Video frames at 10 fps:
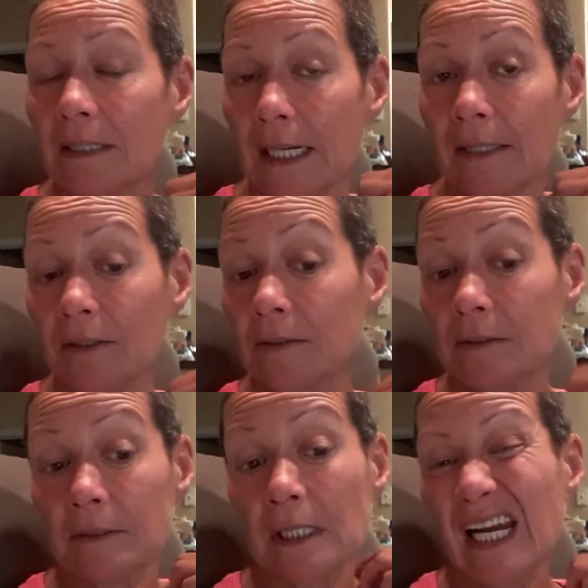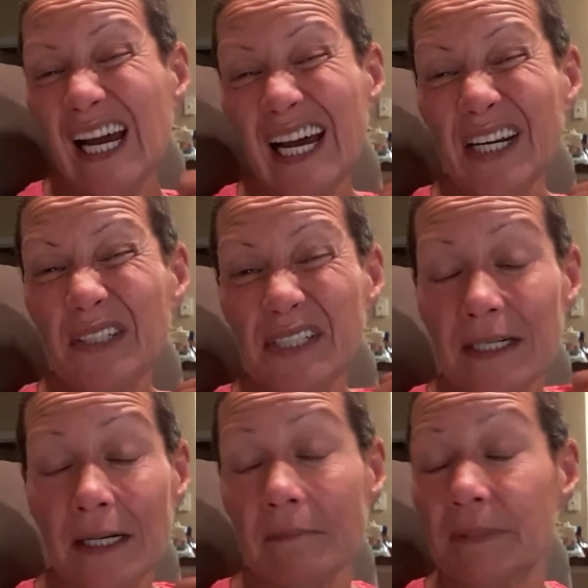I don't know. I know.
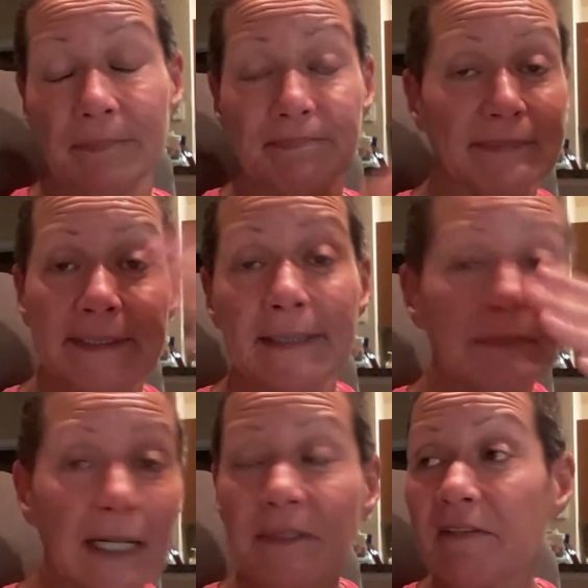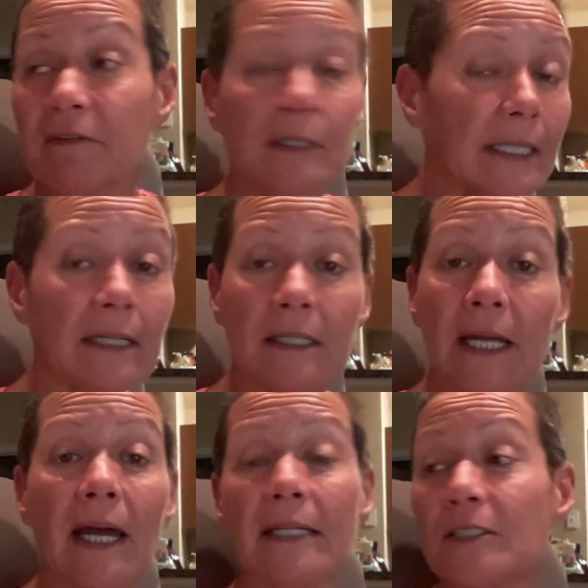Sometimes I feel like,
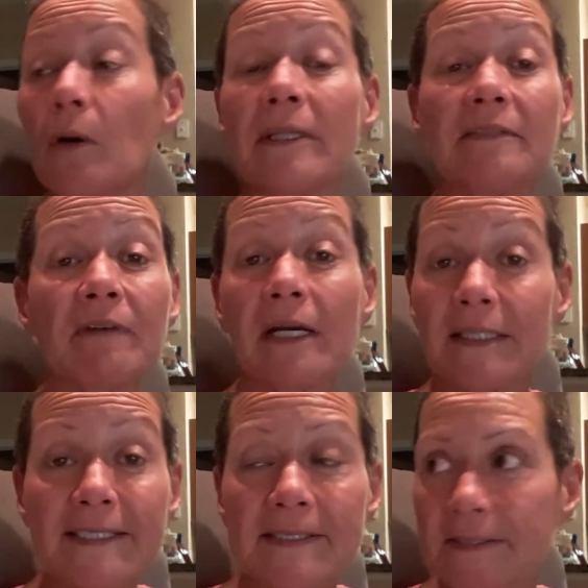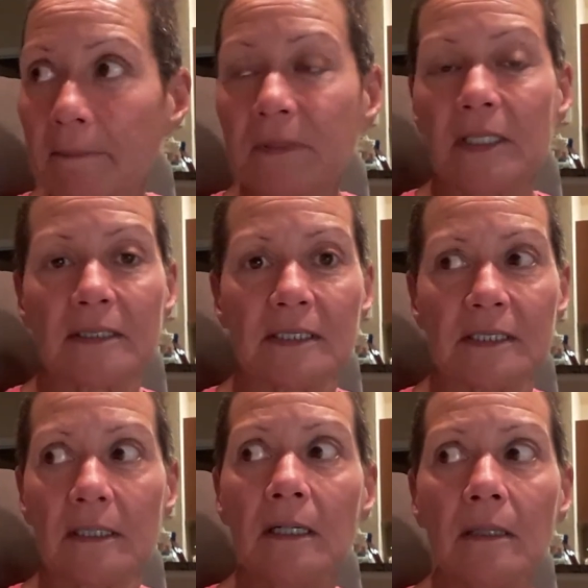God, it's always fucking something.
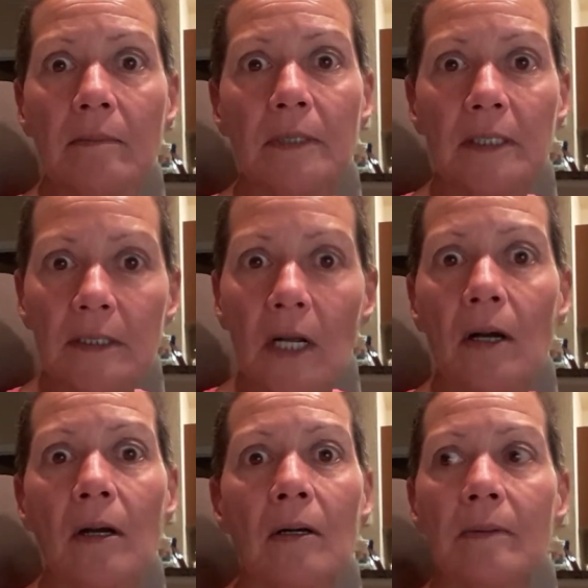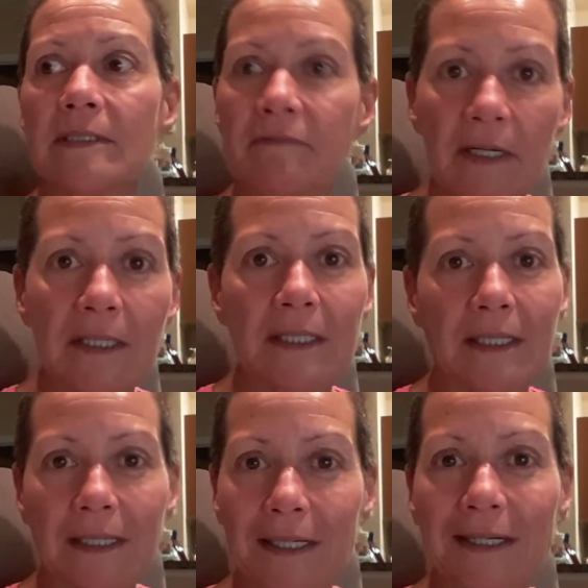Something always
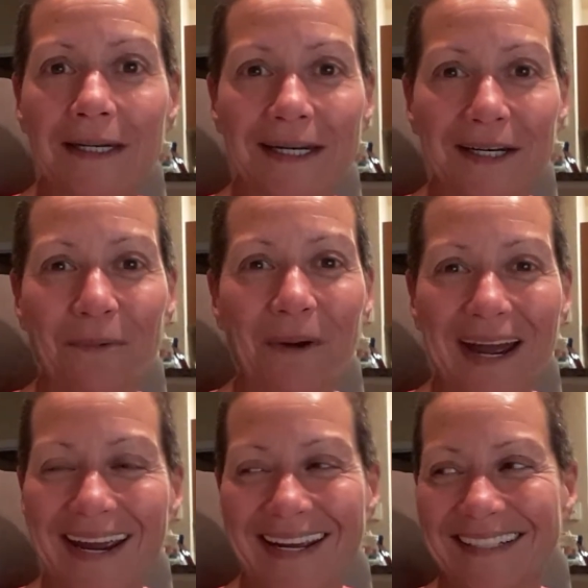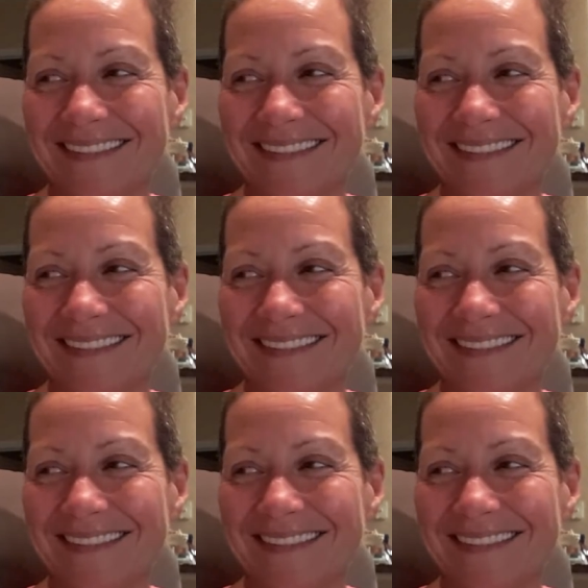fucking getting in the way.